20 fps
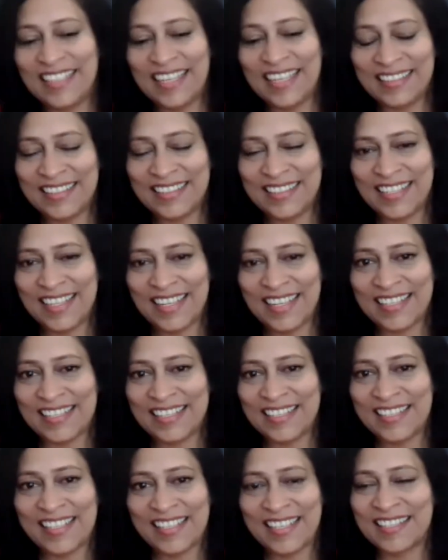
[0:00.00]
I think I
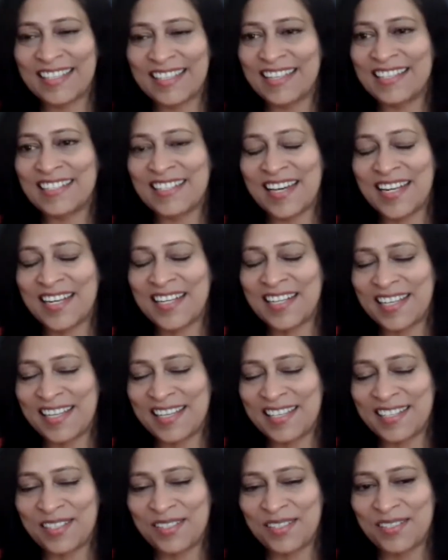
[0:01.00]
can take the entire
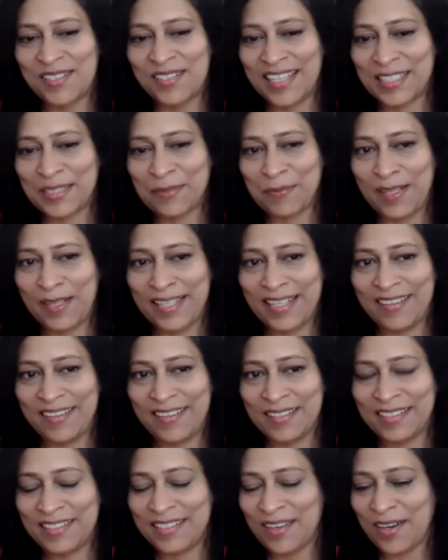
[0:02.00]
day to explain,
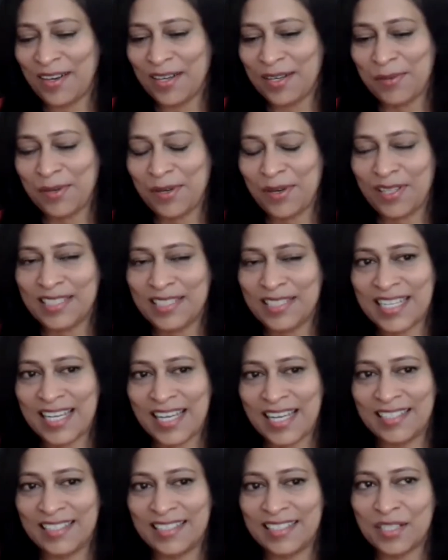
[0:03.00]
talk about all the
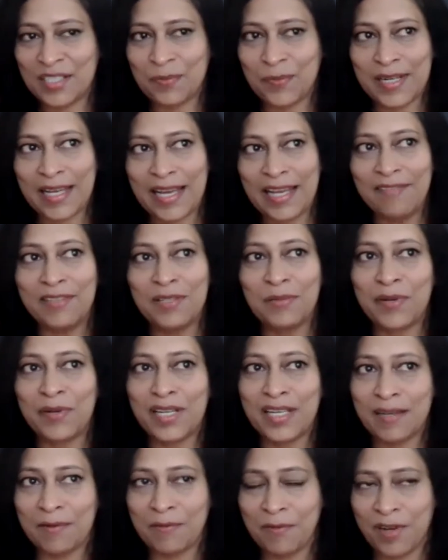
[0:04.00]
challenges, but I will
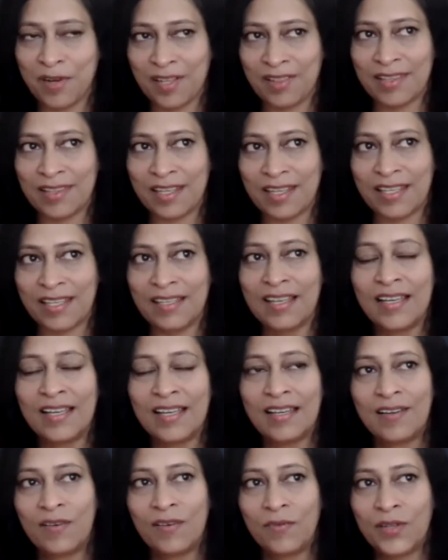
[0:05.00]
bring up one thing,
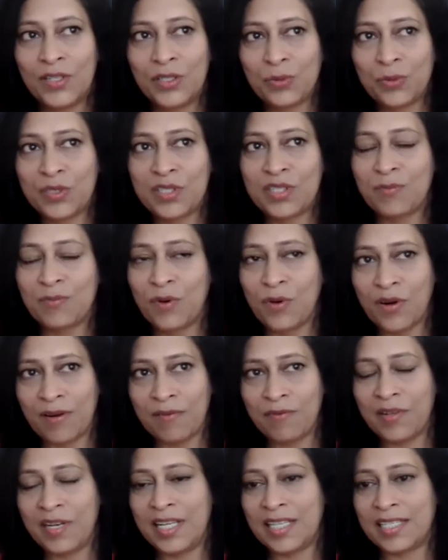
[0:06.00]
which was more
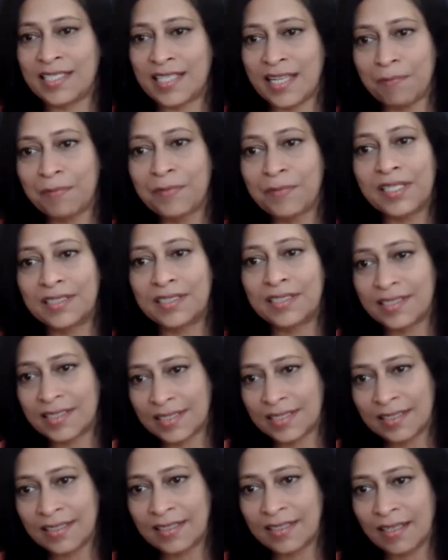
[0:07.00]
of an
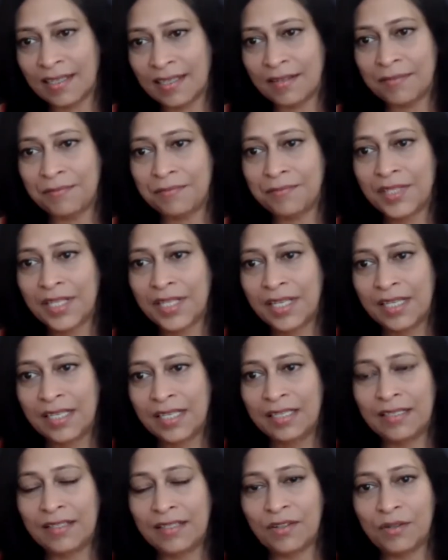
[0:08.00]
acceptance.
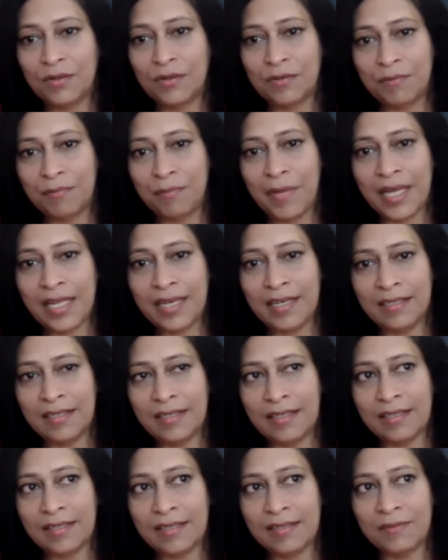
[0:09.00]
You know, men
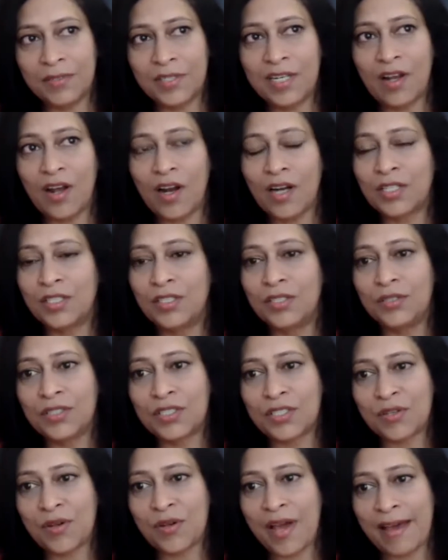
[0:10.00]
were not
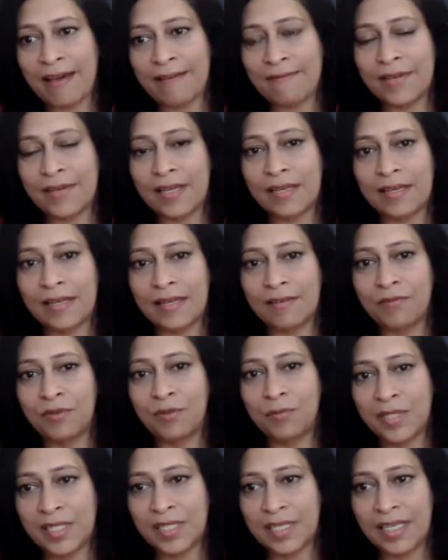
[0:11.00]
used to having a
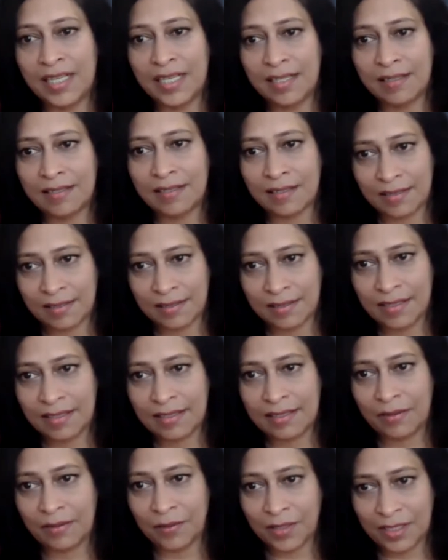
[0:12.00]
woman leader
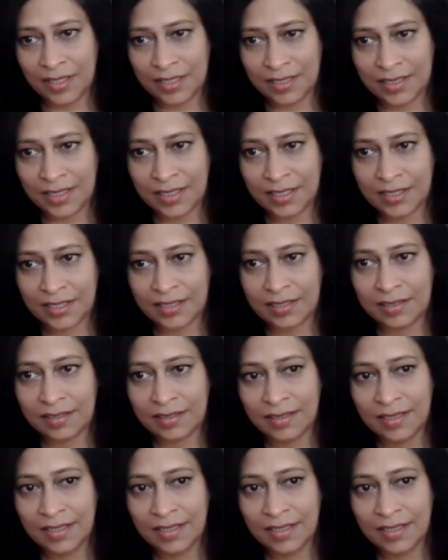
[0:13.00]
in the organization.